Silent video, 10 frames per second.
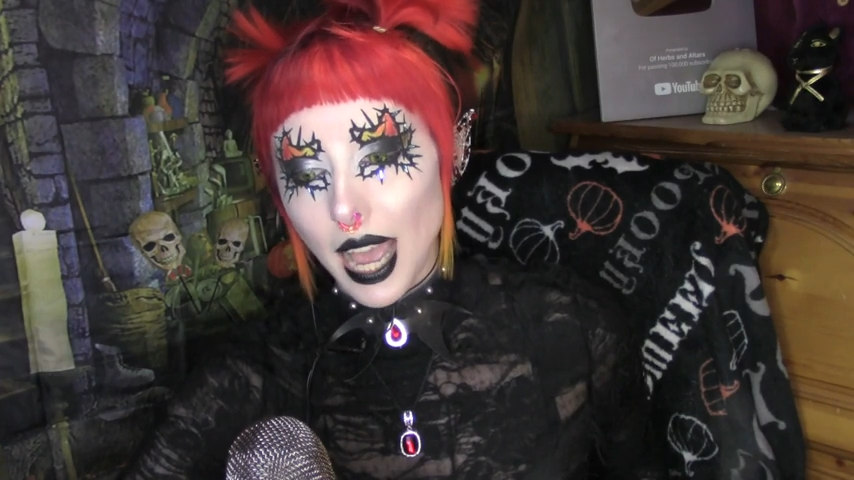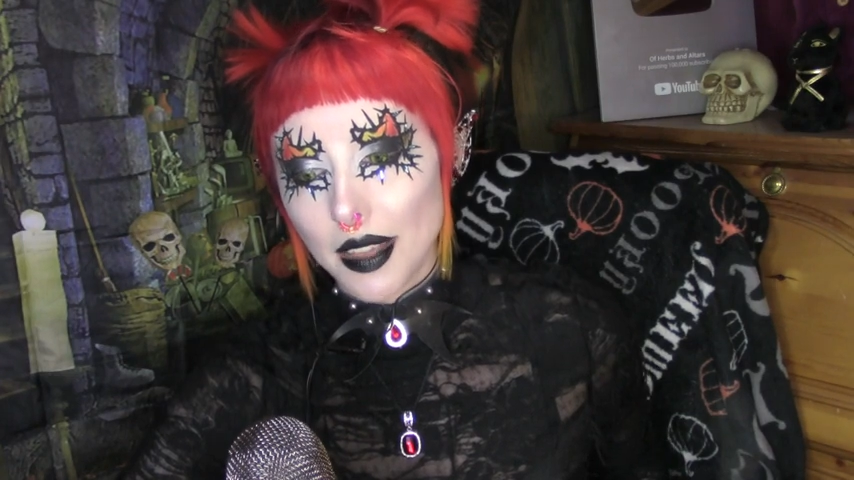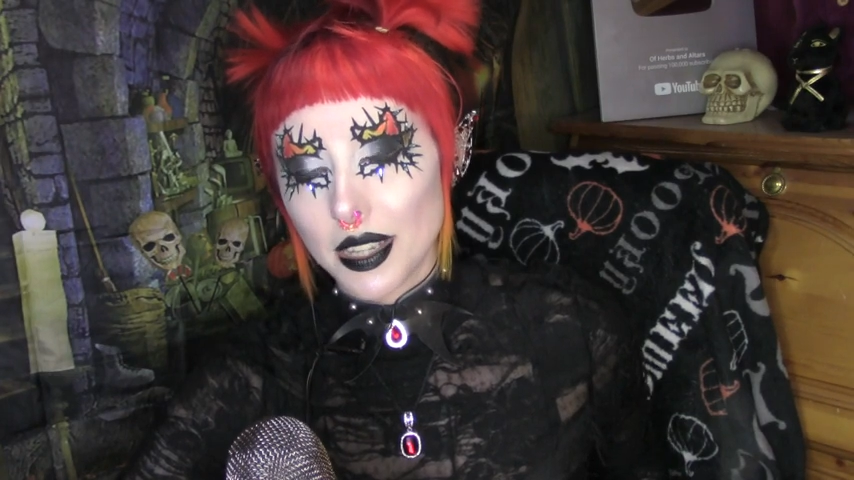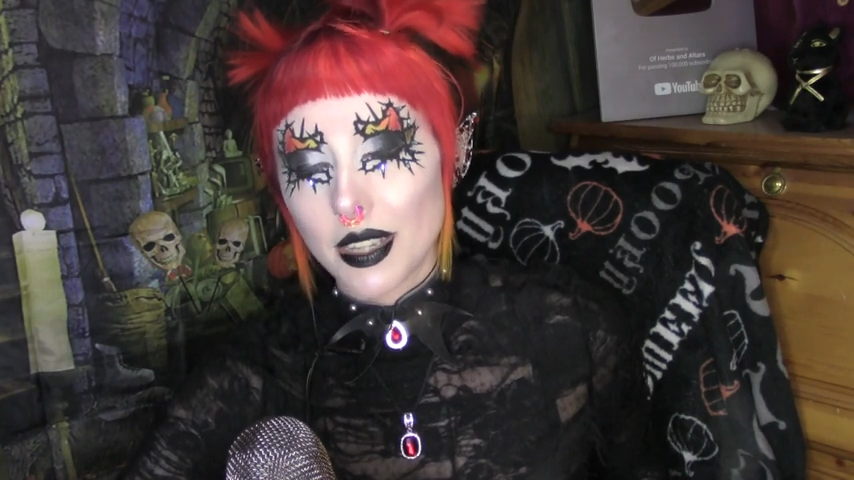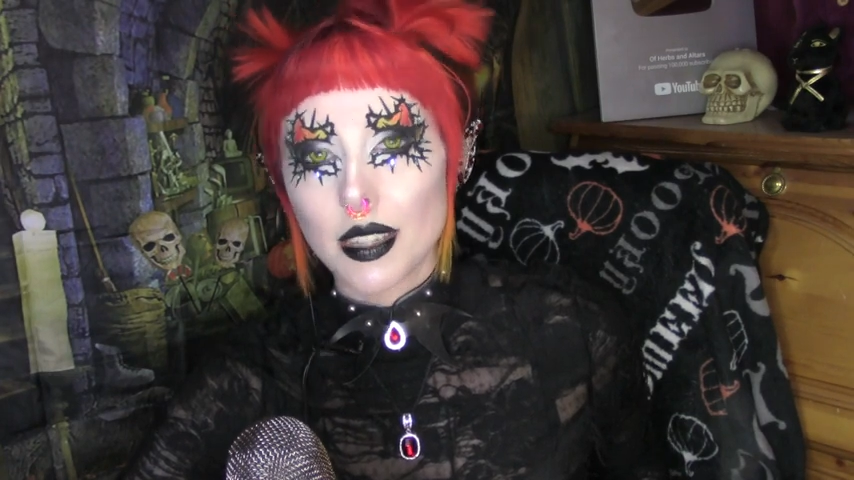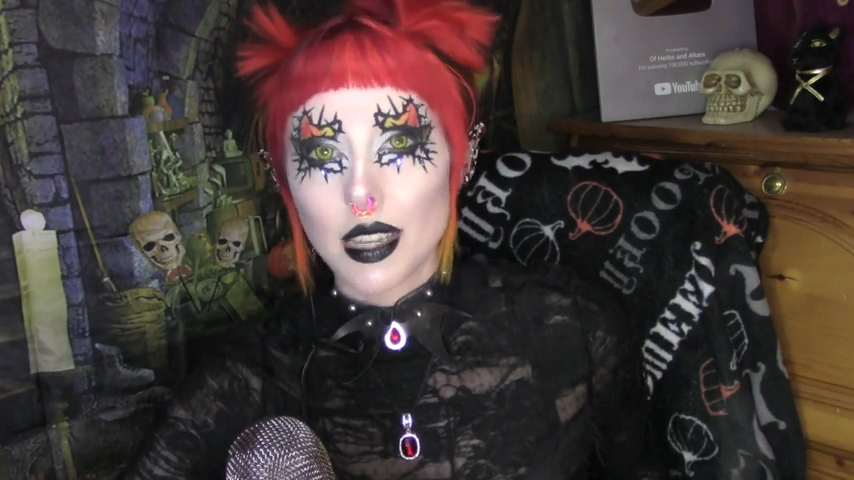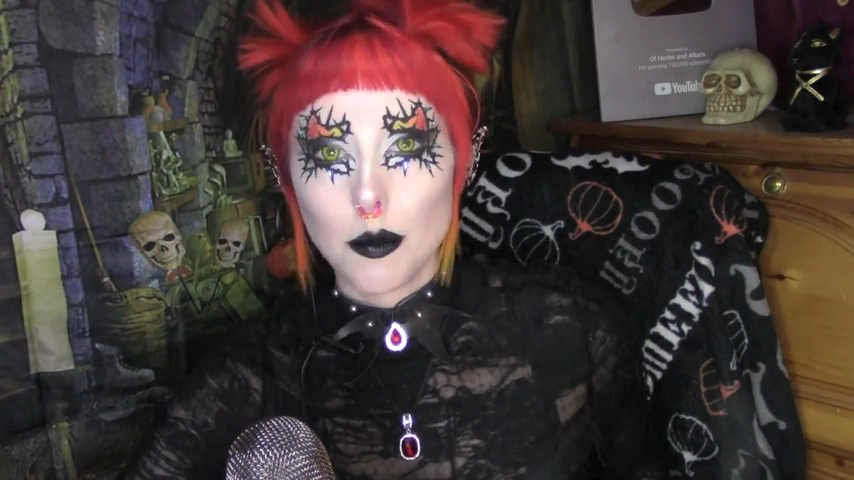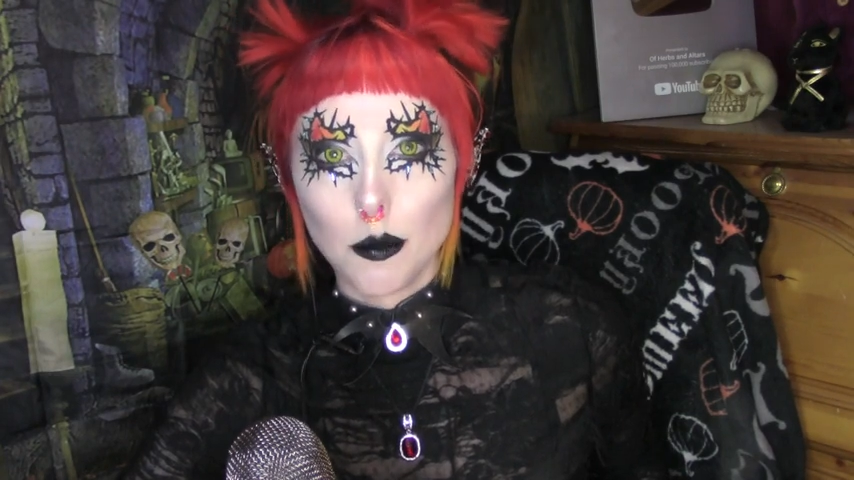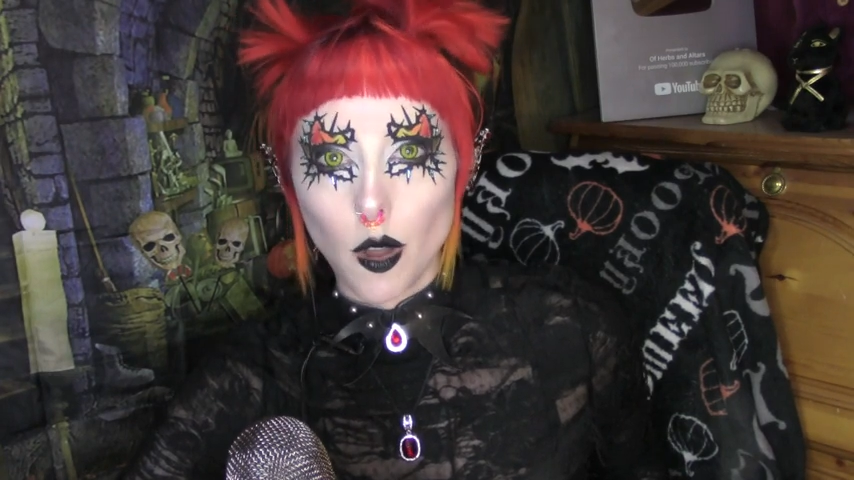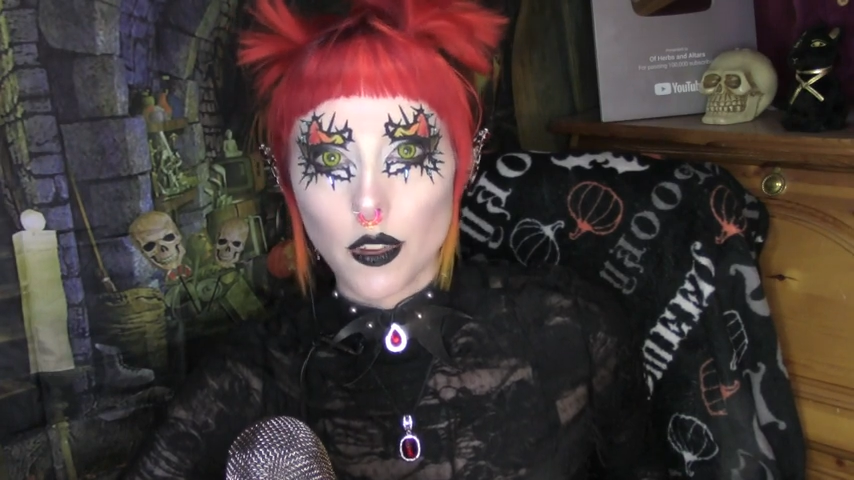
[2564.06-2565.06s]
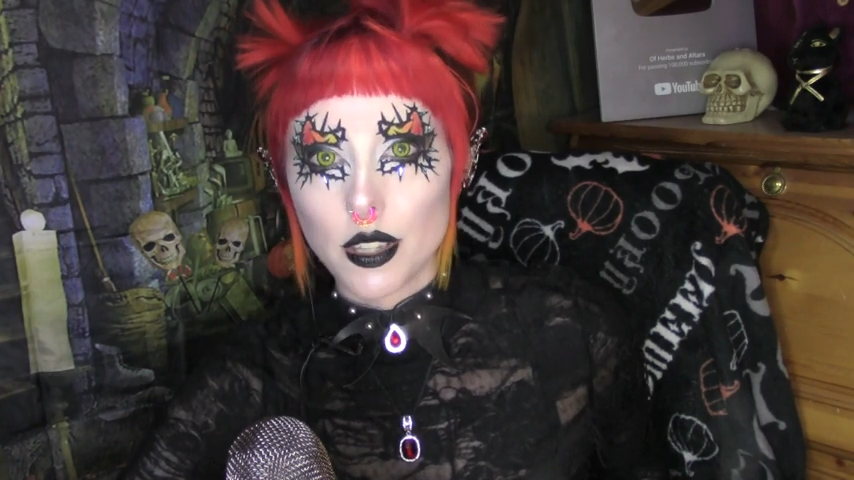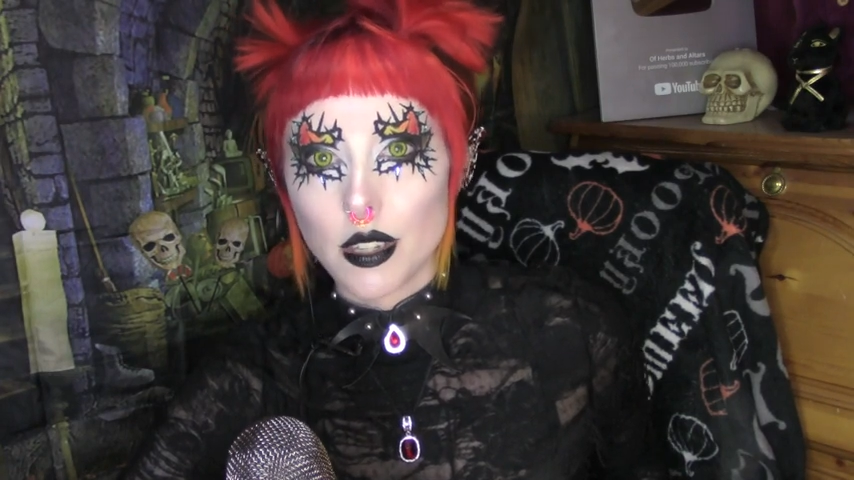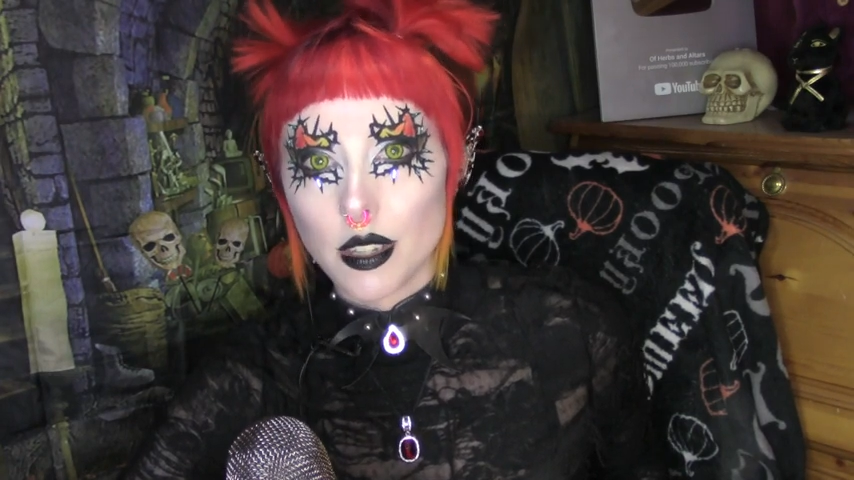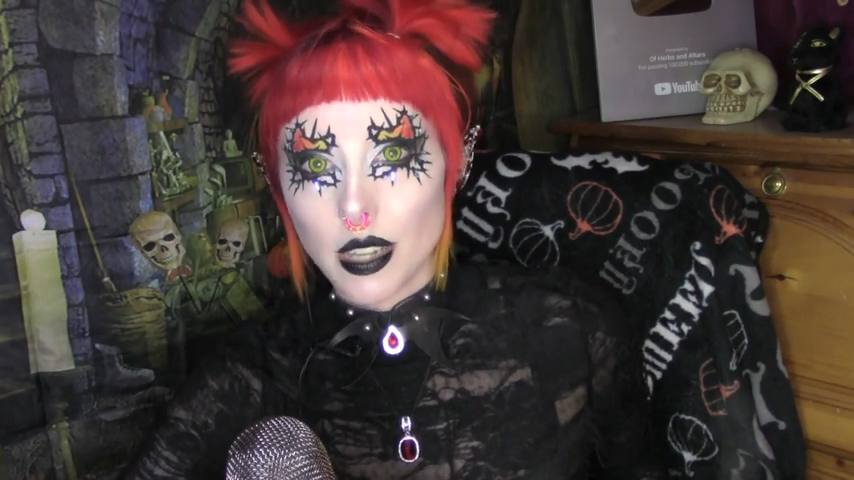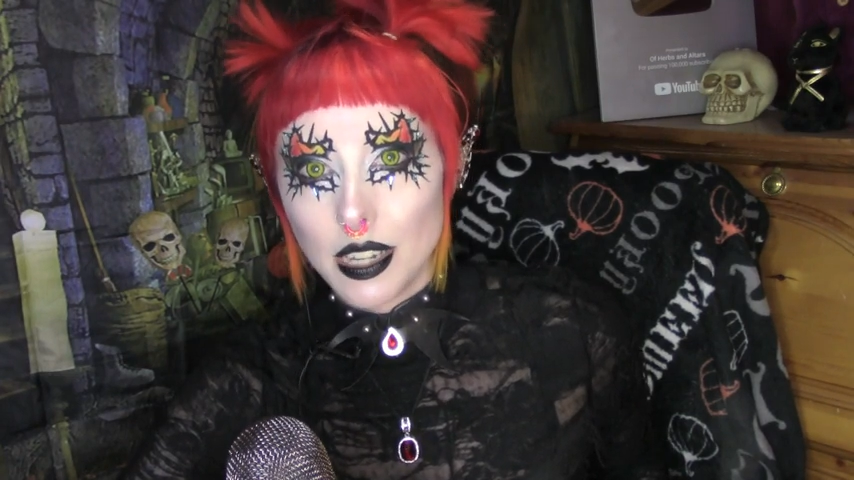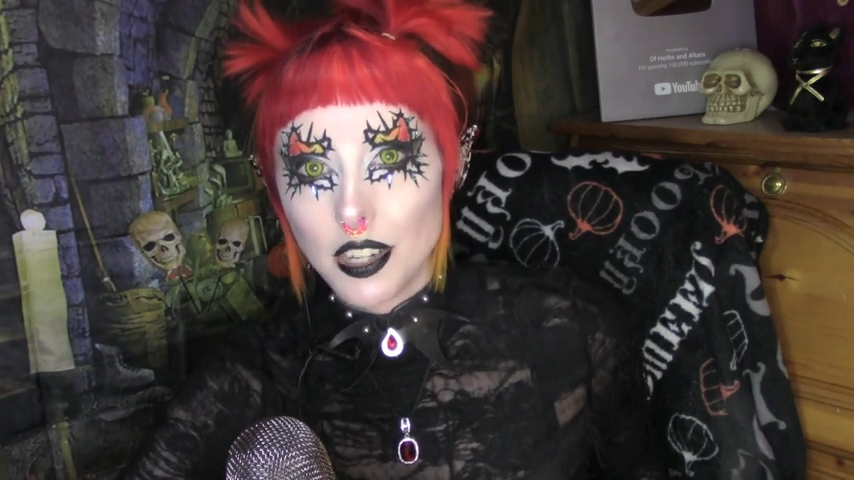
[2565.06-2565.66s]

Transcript: to addicts in monitored